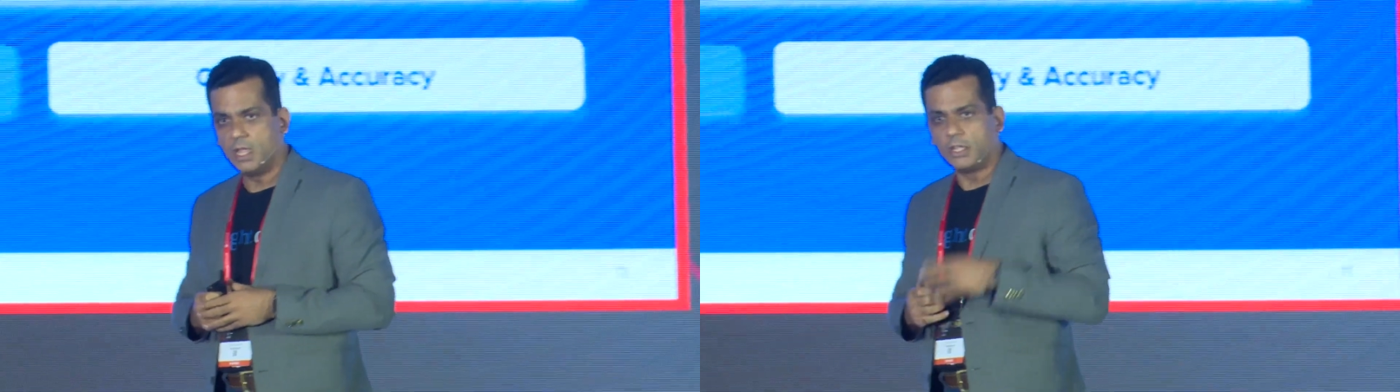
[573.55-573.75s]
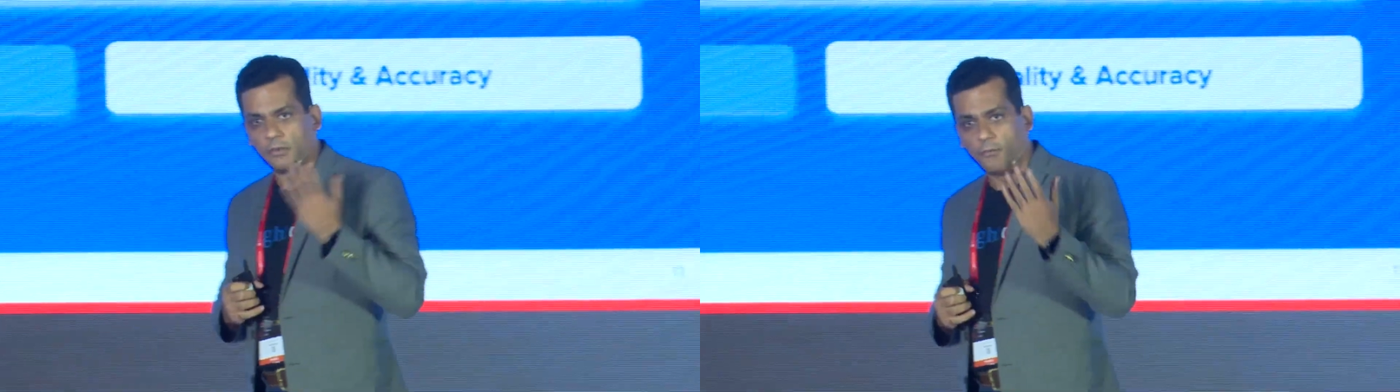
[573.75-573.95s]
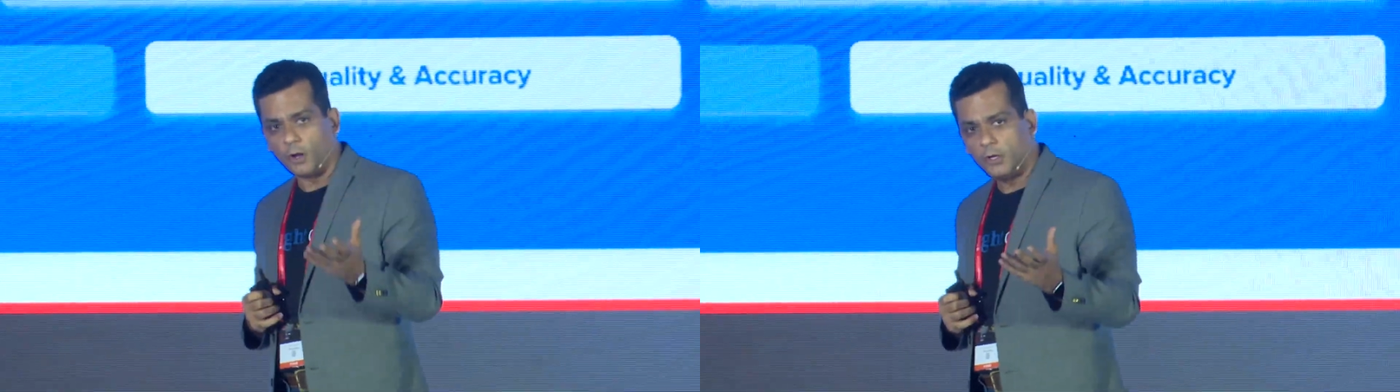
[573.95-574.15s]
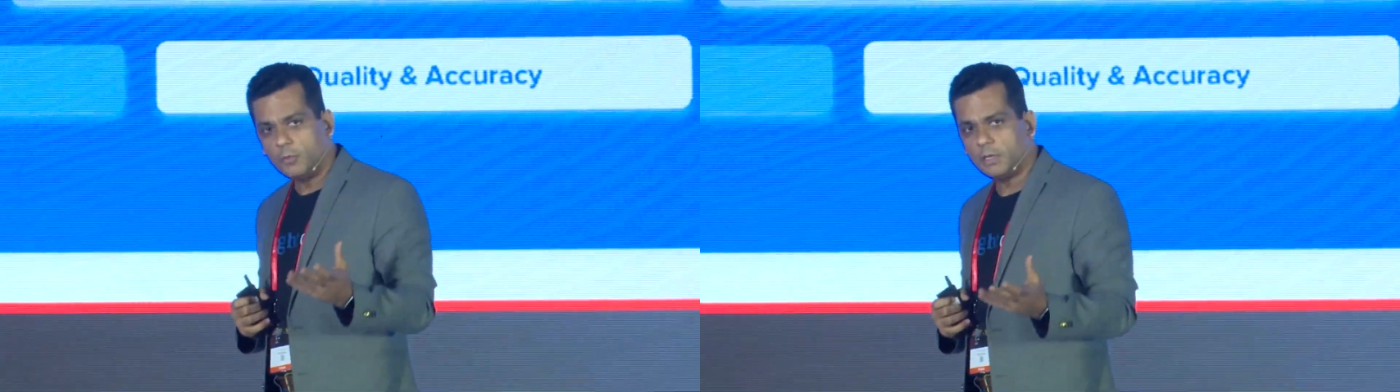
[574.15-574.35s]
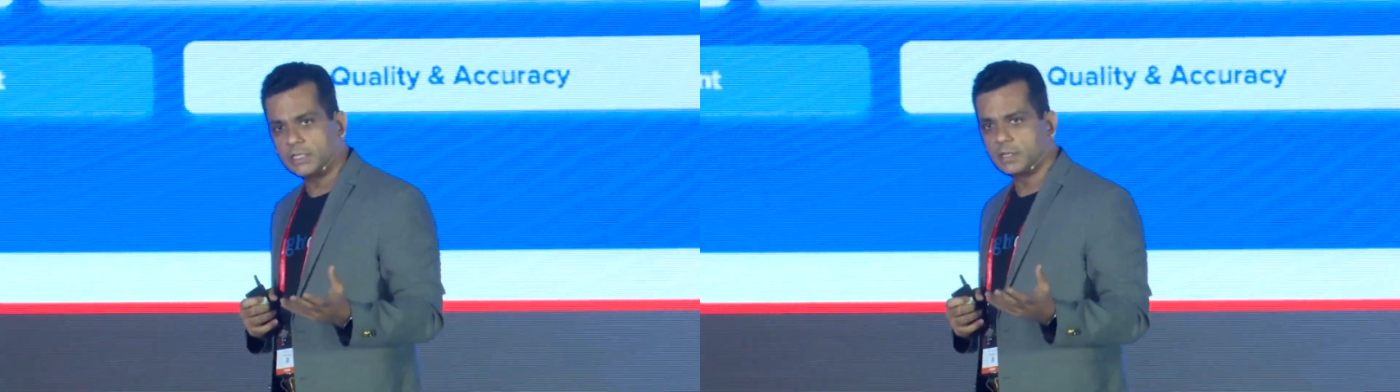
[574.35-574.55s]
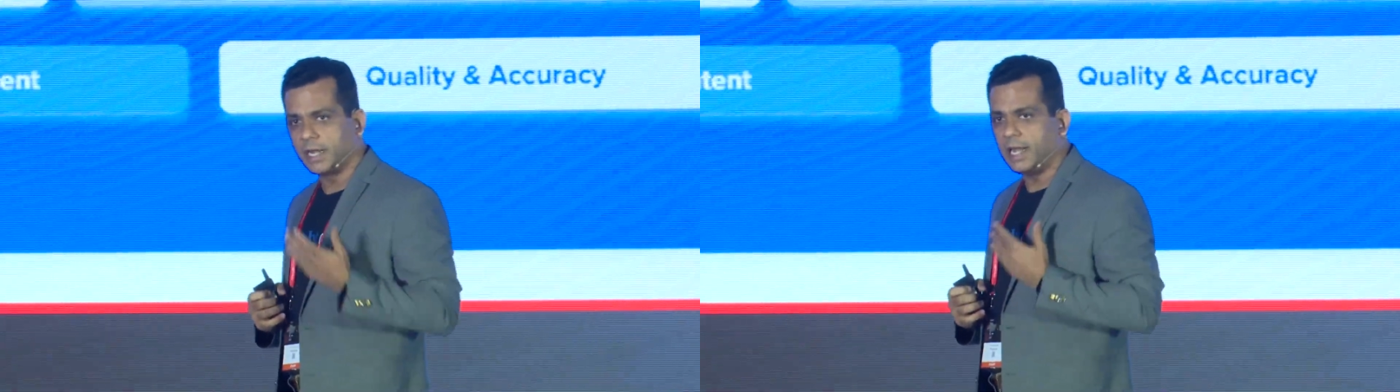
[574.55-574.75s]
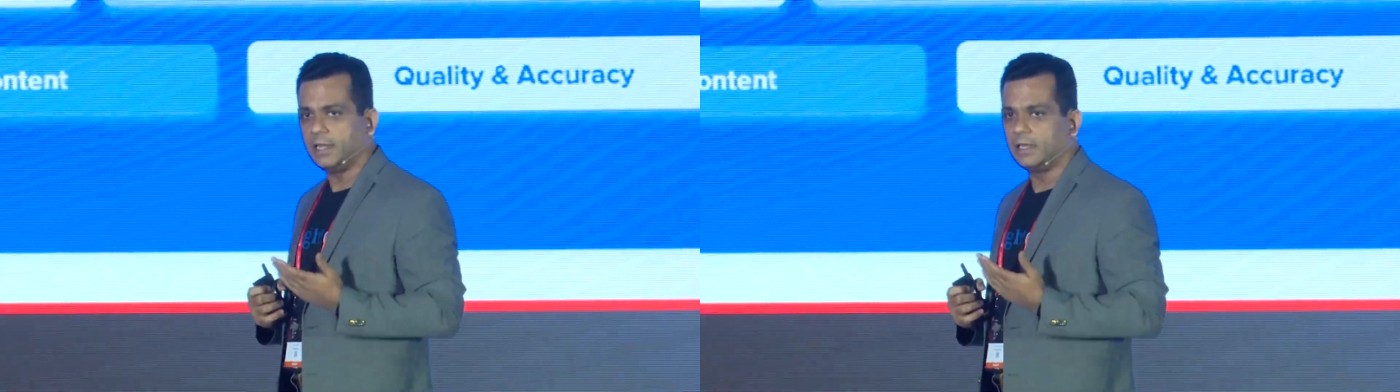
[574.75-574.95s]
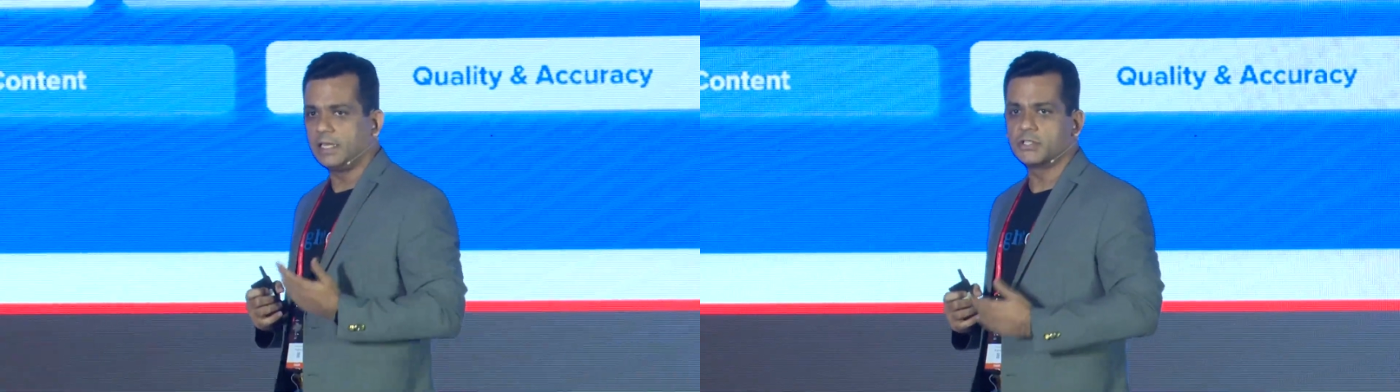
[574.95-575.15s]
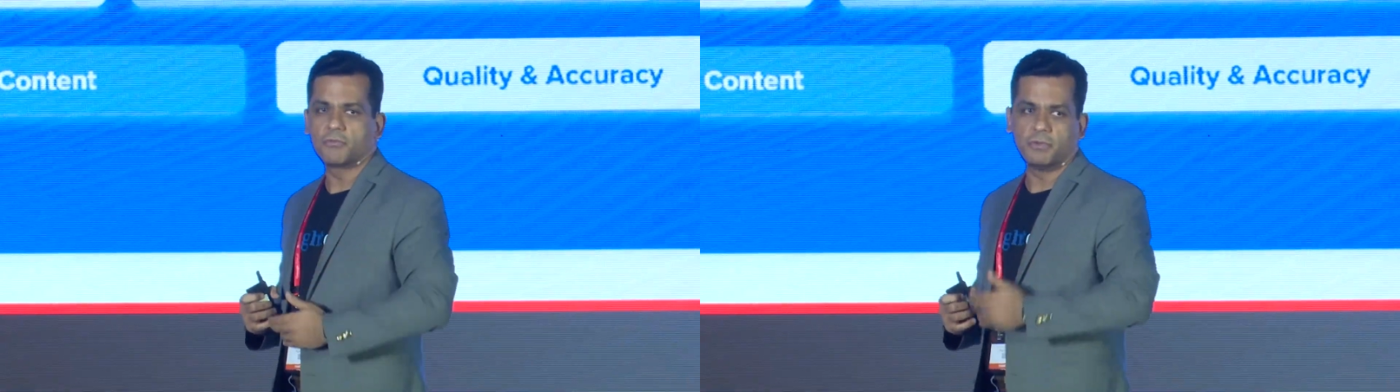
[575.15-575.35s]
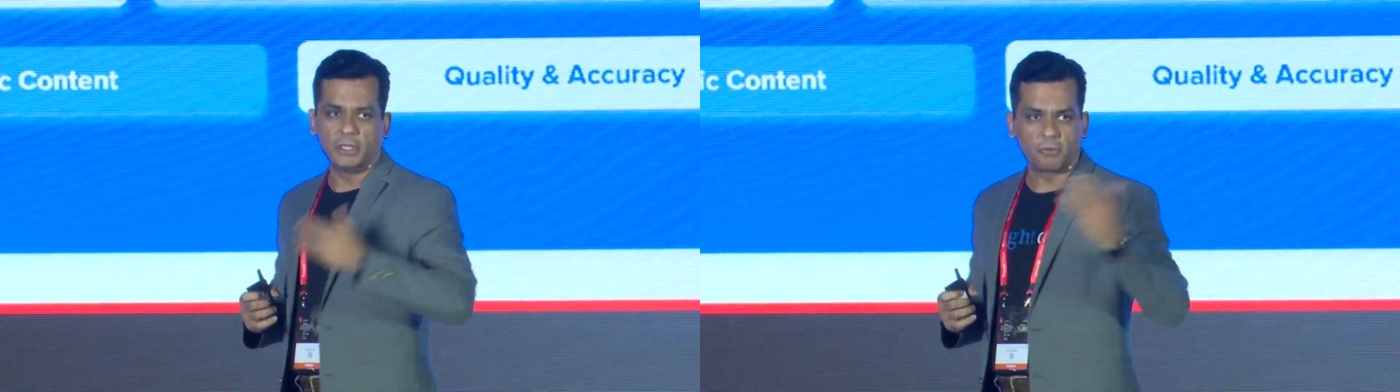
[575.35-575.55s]
The volume and scale is
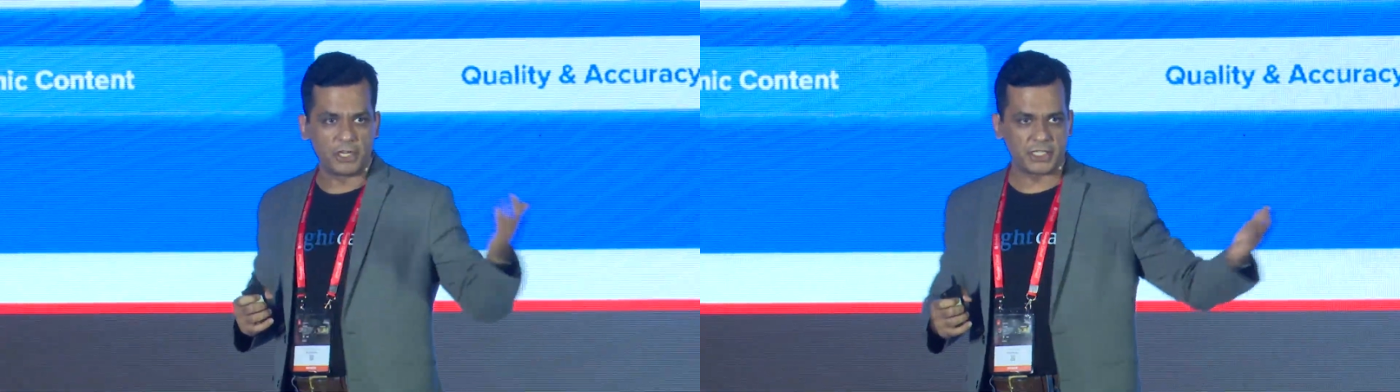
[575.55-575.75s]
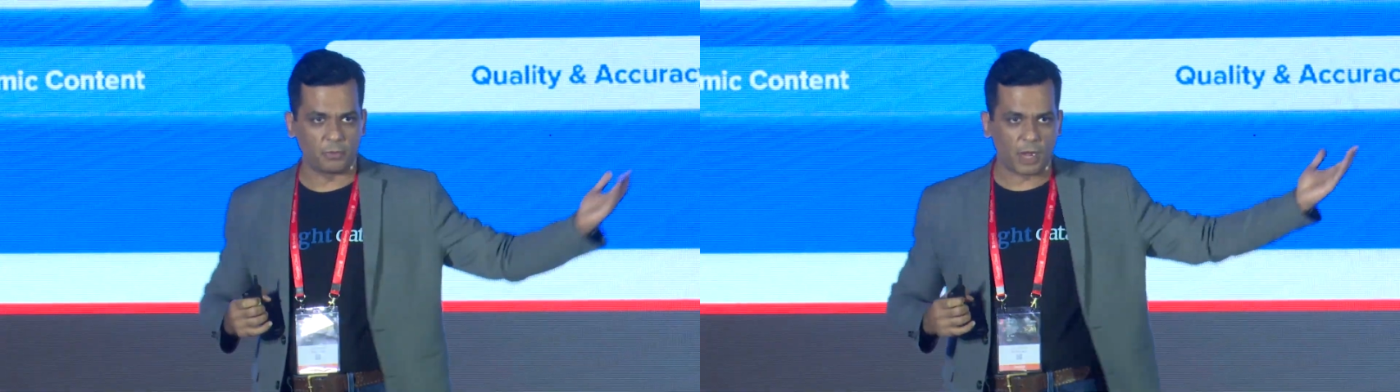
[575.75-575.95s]
increasing.